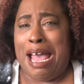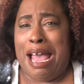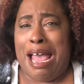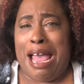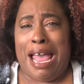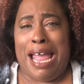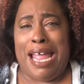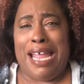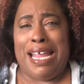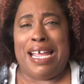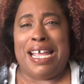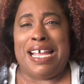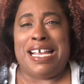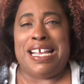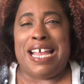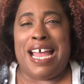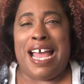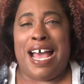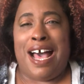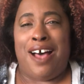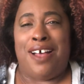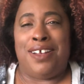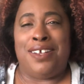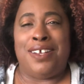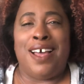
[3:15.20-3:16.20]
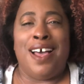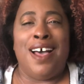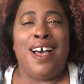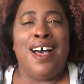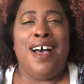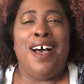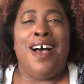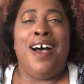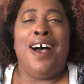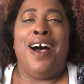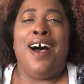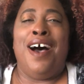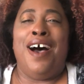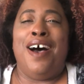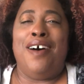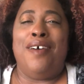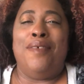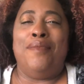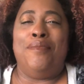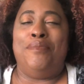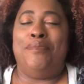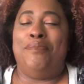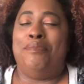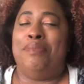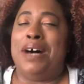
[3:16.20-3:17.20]
hanging out.
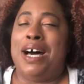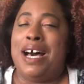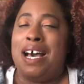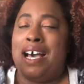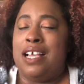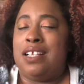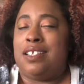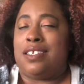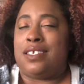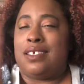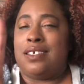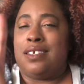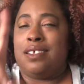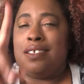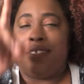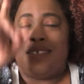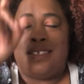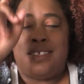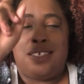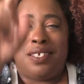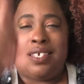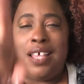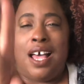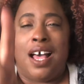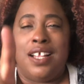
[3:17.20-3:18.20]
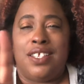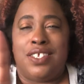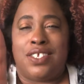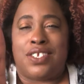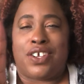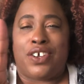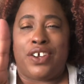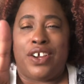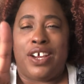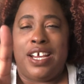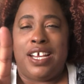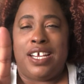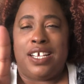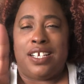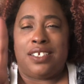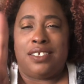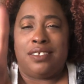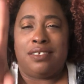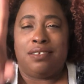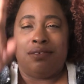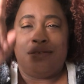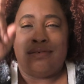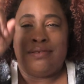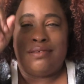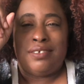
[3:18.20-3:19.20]
But sunscreen
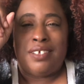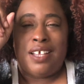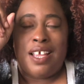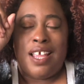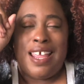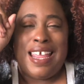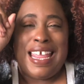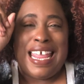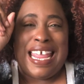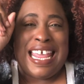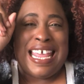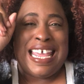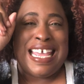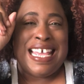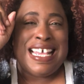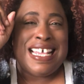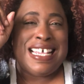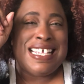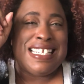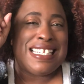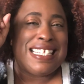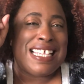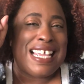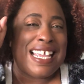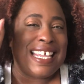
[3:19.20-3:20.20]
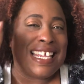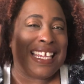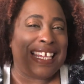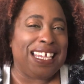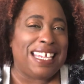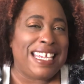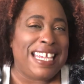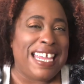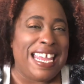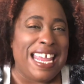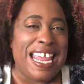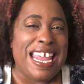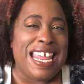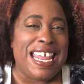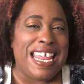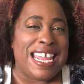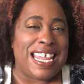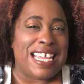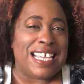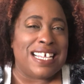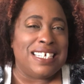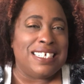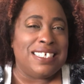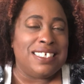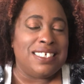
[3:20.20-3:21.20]
is key
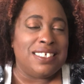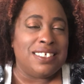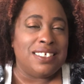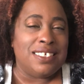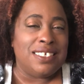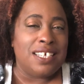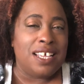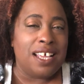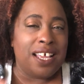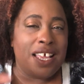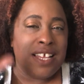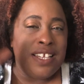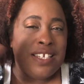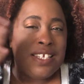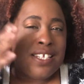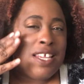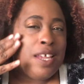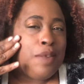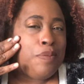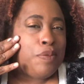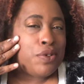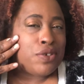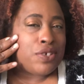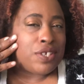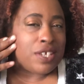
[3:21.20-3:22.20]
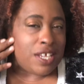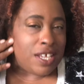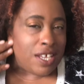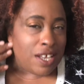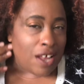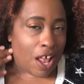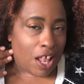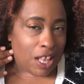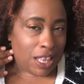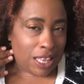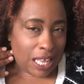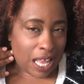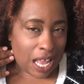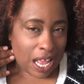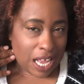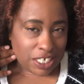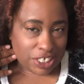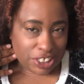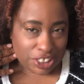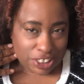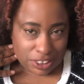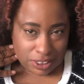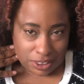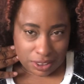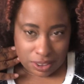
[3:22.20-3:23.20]
to keep your skin all
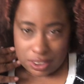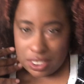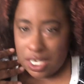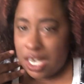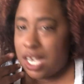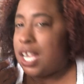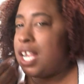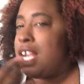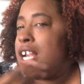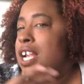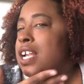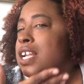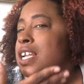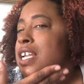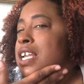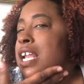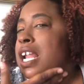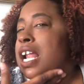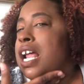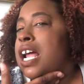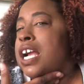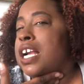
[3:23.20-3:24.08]
lush, like